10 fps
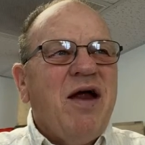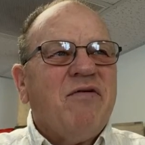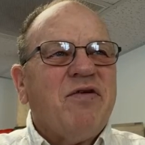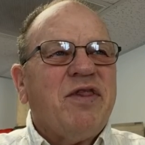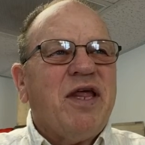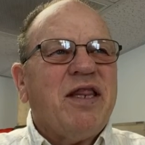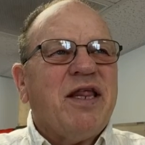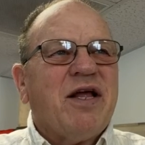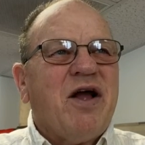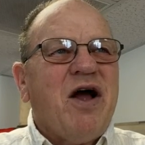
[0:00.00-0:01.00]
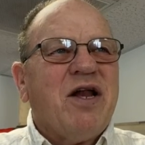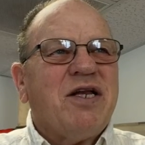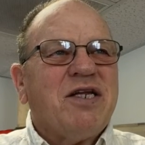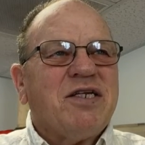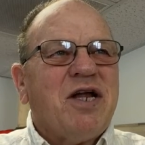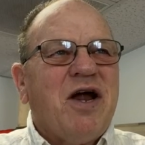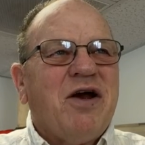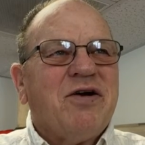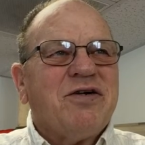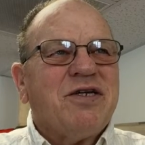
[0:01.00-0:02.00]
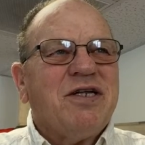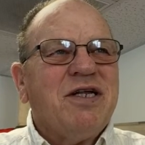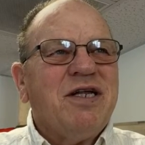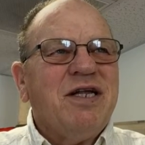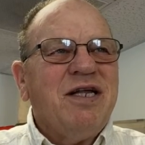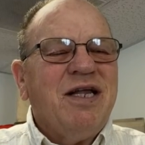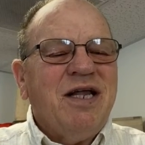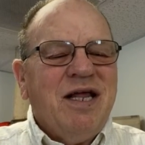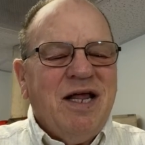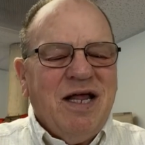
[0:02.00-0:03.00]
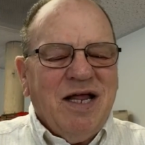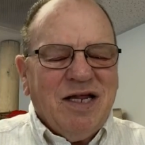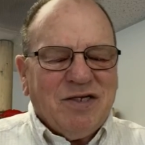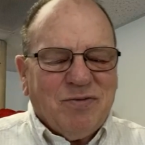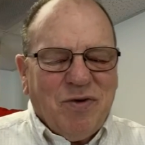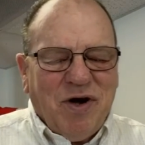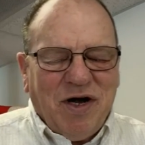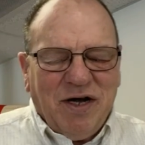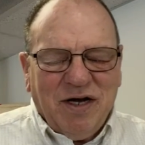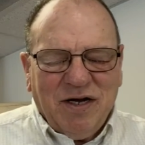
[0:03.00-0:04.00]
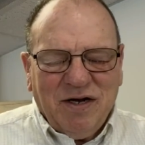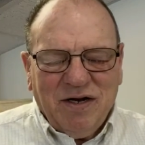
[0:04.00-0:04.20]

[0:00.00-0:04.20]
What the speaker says: everything that God desires. Let's pray.